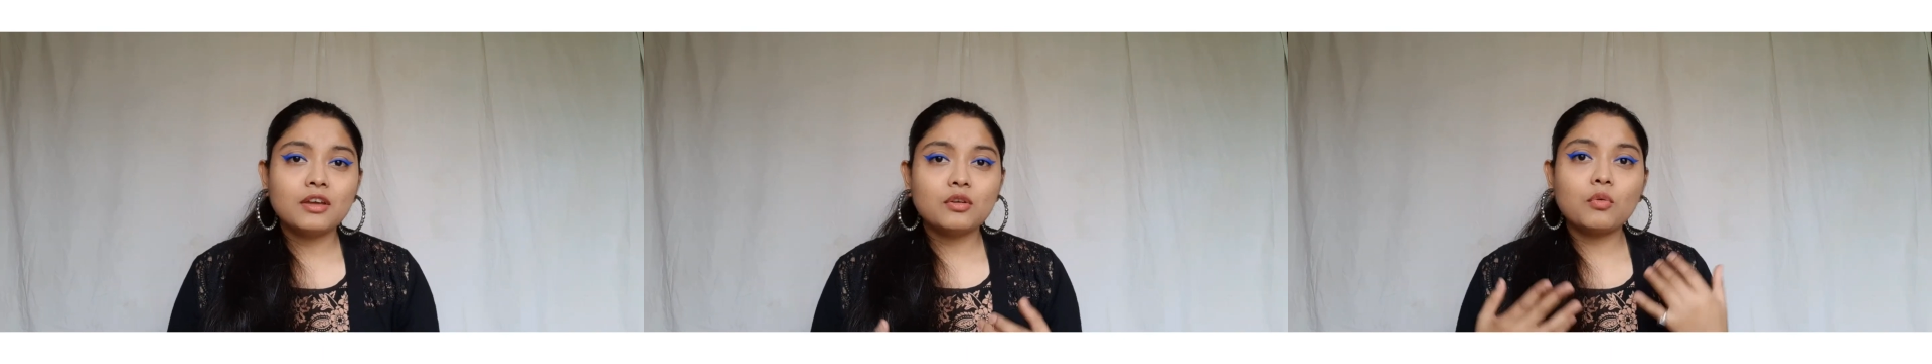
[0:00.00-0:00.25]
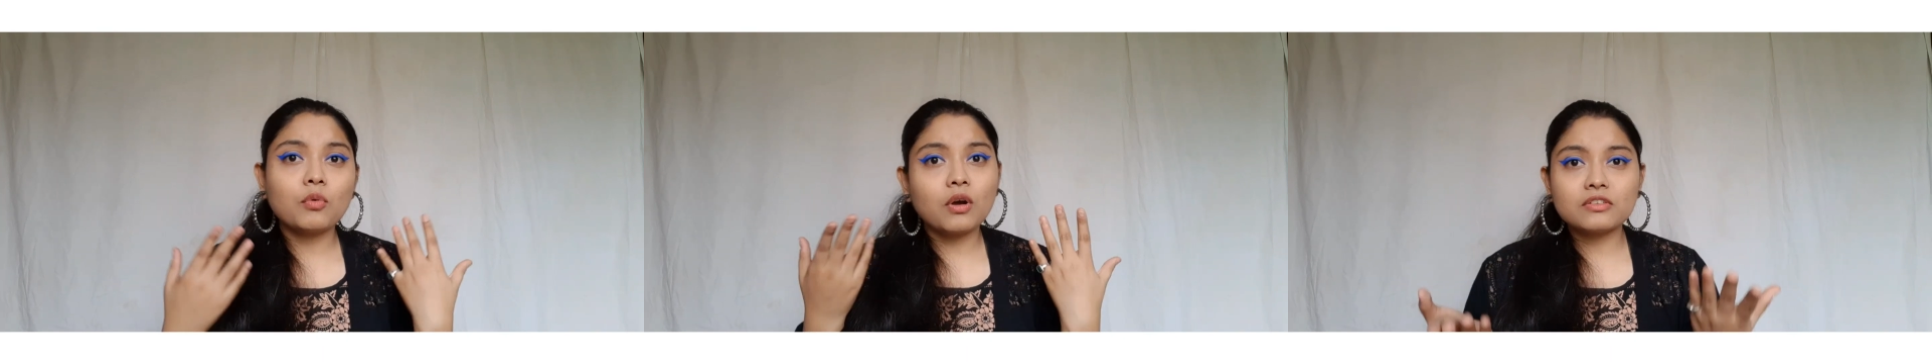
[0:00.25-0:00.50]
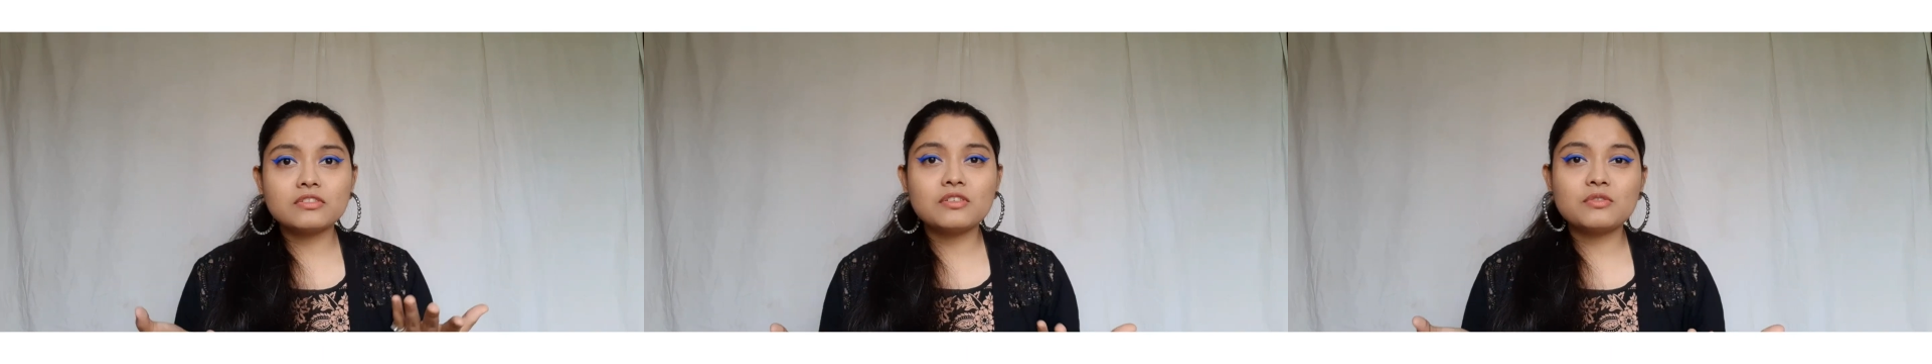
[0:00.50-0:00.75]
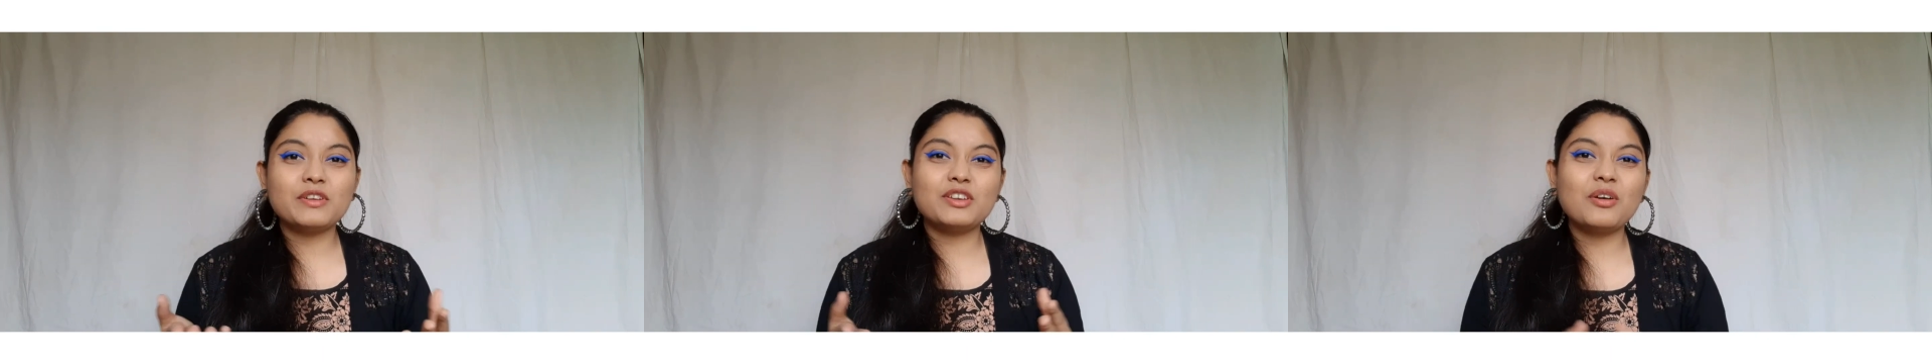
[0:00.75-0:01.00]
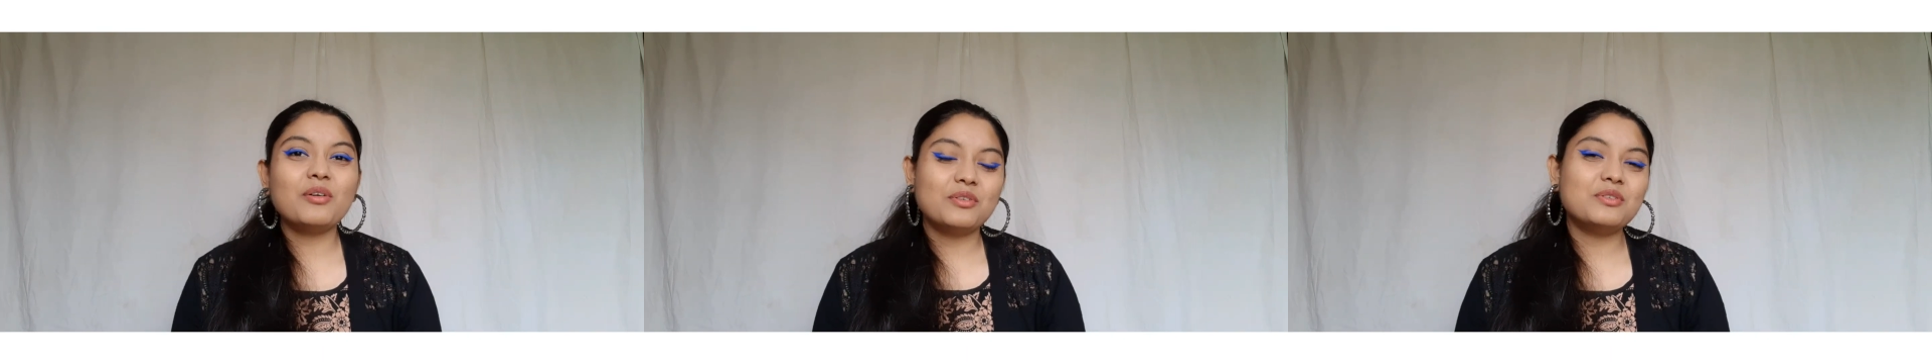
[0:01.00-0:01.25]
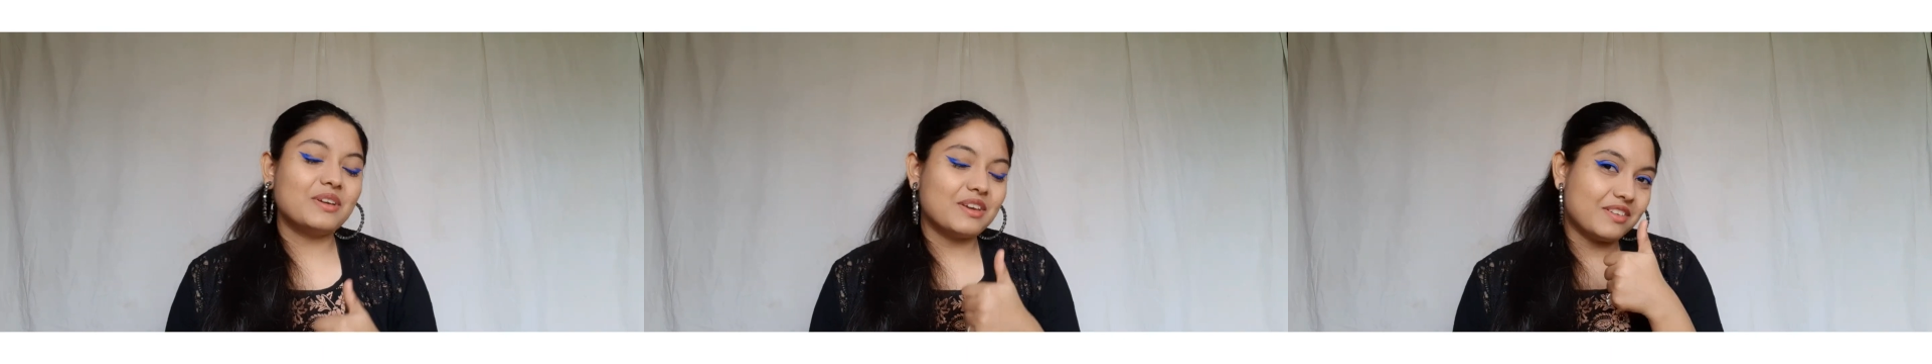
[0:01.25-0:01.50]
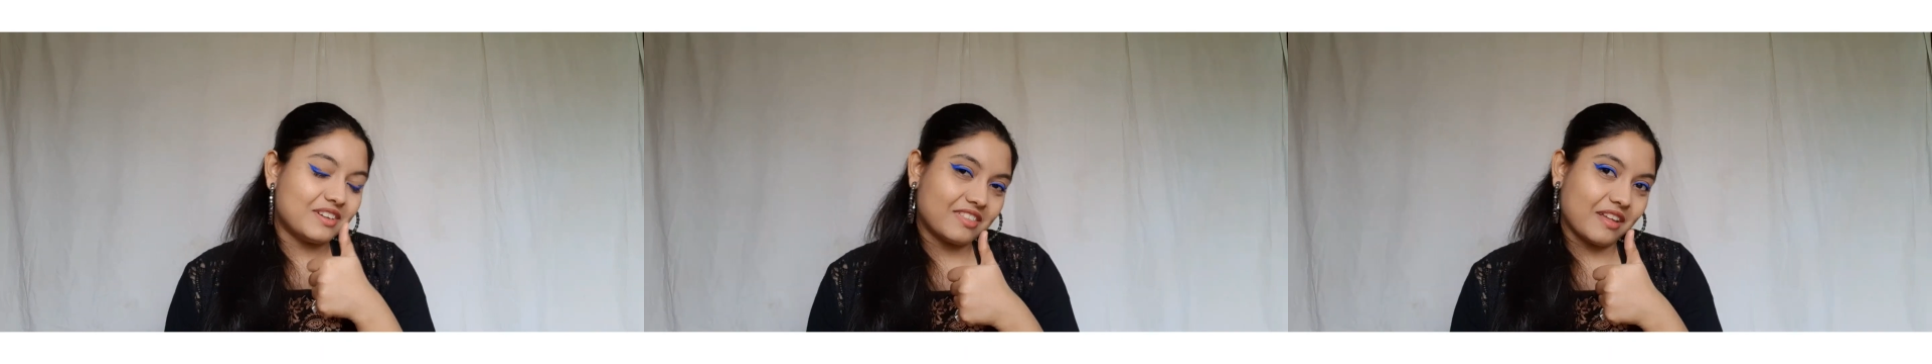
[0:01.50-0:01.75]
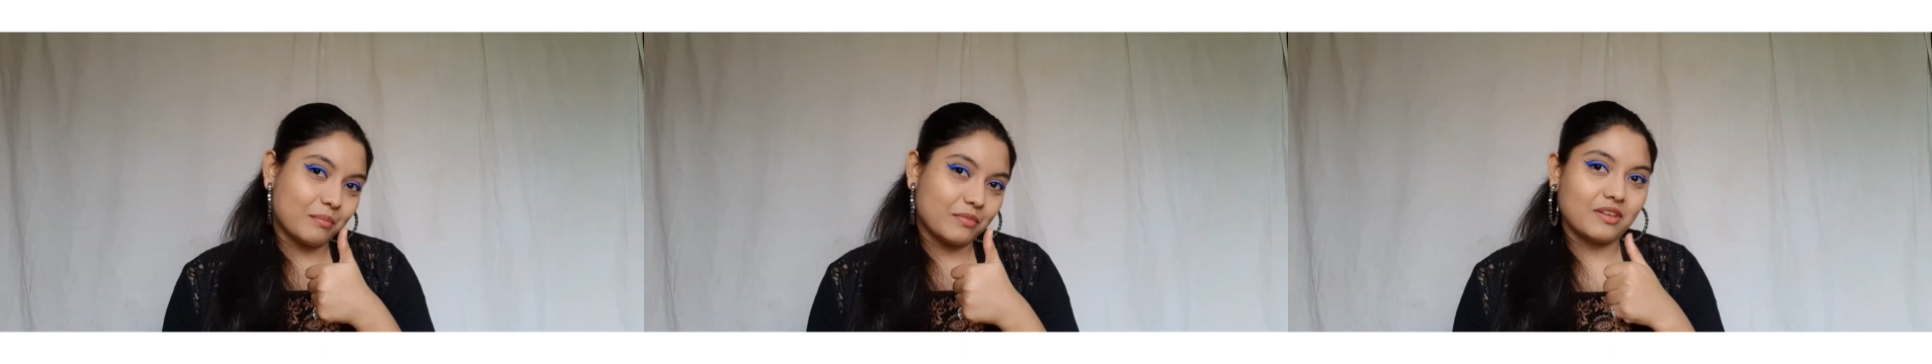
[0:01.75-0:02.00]
to watch this video, do give it a
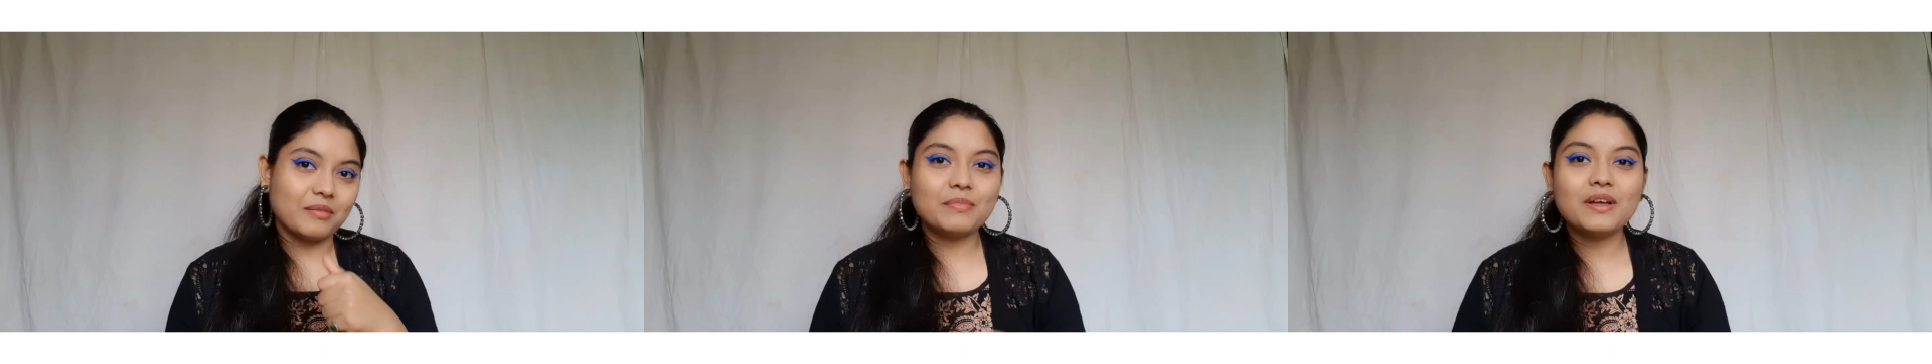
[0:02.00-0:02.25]
thumbs up,